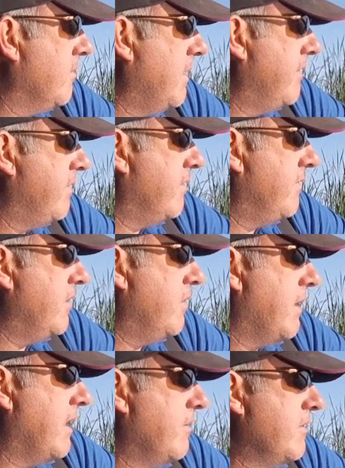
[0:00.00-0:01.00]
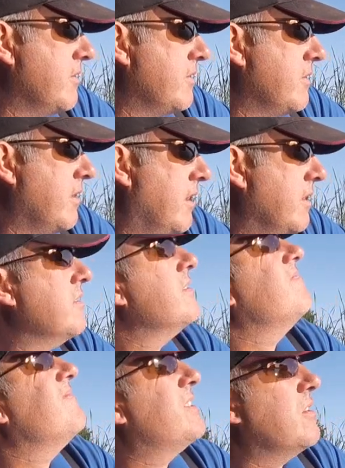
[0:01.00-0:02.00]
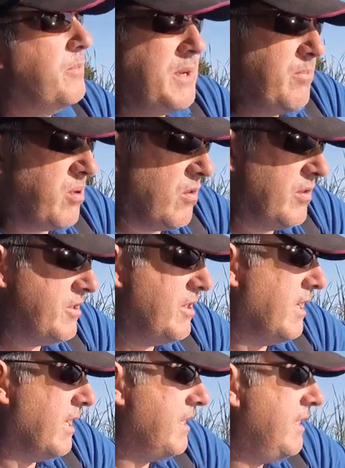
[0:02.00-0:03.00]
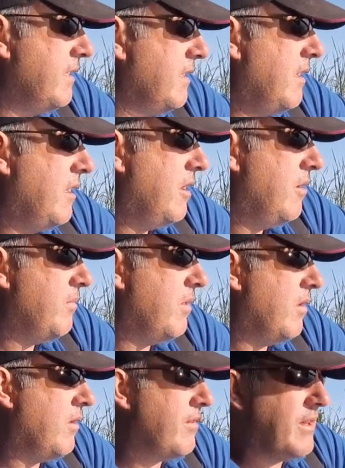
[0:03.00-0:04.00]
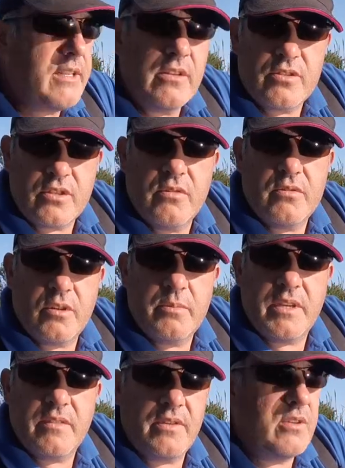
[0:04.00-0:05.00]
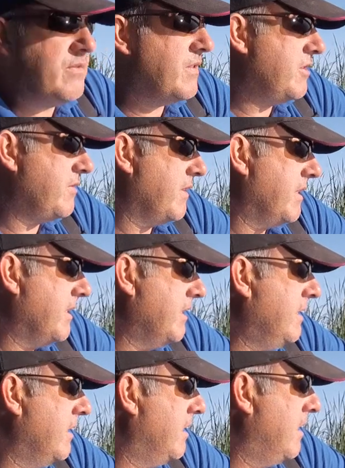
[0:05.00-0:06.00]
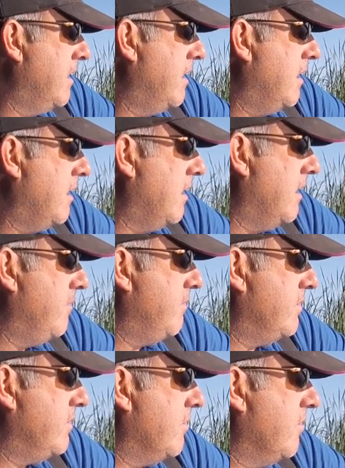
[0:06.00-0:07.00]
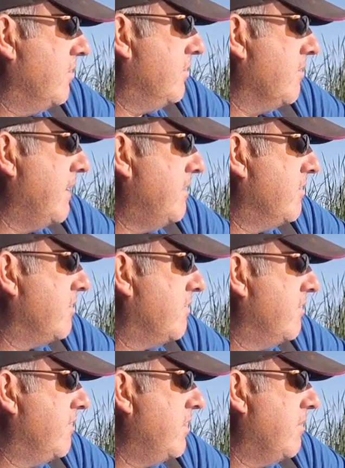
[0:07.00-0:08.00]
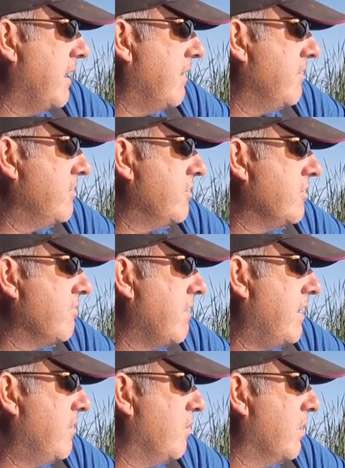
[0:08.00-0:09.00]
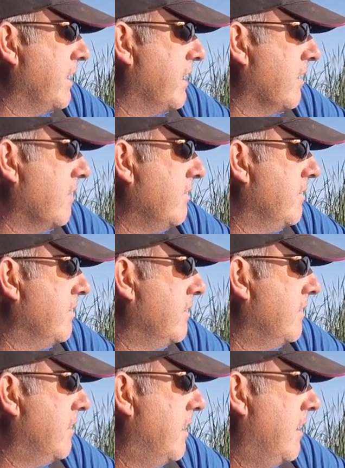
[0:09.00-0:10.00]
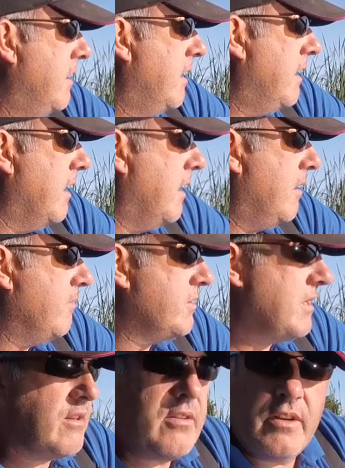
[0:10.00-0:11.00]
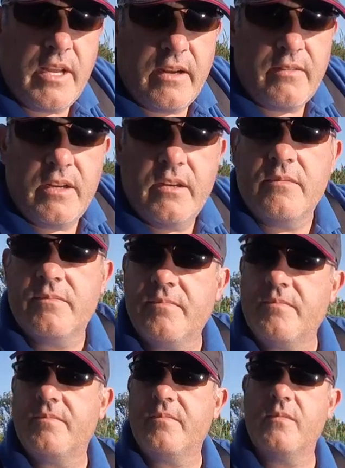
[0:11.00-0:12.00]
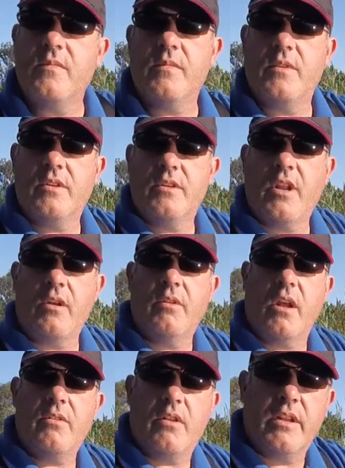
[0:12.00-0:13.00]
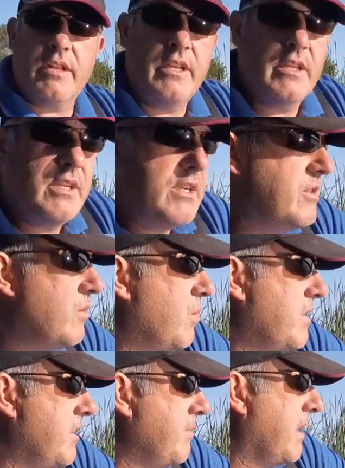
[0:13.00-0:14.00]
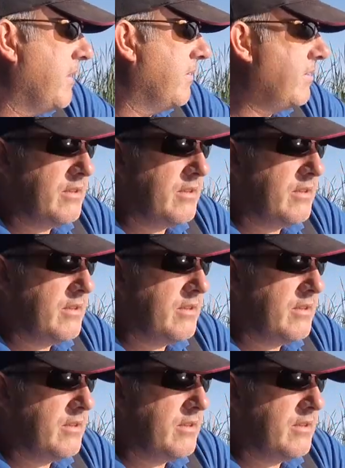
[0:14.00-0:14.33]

come out for a few hours. It's going to be bright today, but I think there's still going to be a few fish feeding. Just thought I'd come out just for a few hours, just around the week off. Sat on an area known locally is the Wissy mouth.